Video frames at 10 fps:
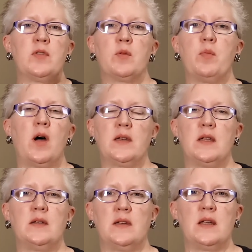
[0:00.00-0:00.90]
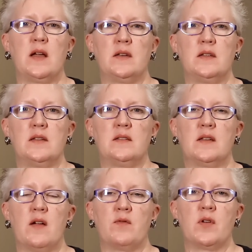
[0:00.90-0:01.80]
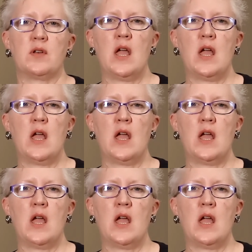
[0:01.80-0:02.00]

their body in any kind of discomfort.